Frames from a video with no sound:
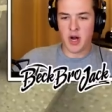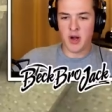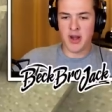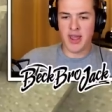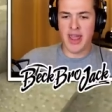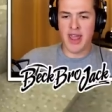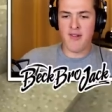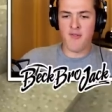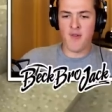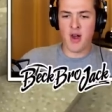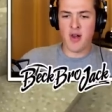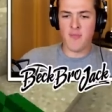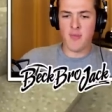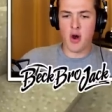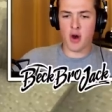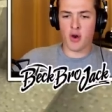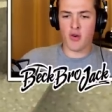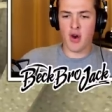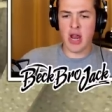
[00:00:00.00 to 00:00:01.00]
We only have one
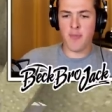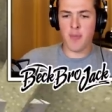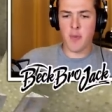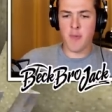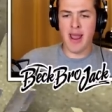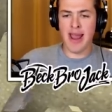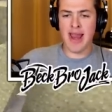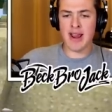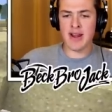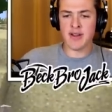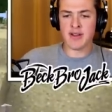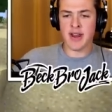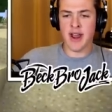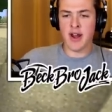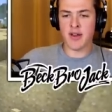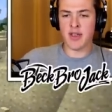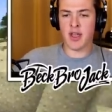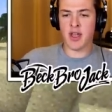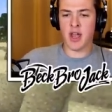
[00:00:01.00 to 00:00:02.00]
more creeper, man.
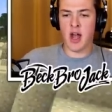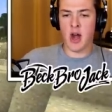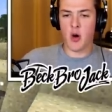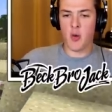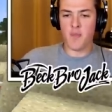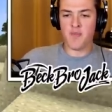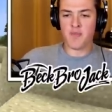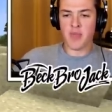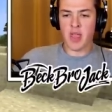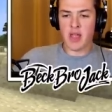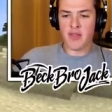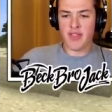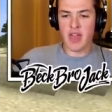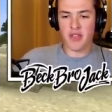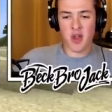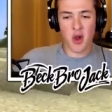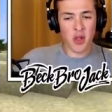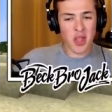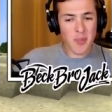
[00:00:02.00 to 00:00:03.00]
There you go.
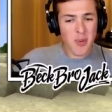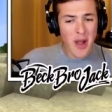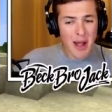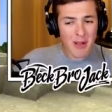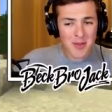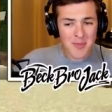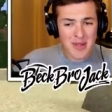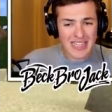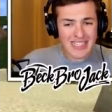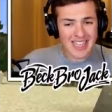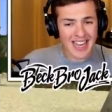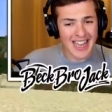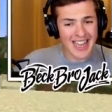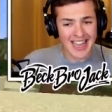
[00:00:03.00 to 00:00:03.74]
Now, the only problem is,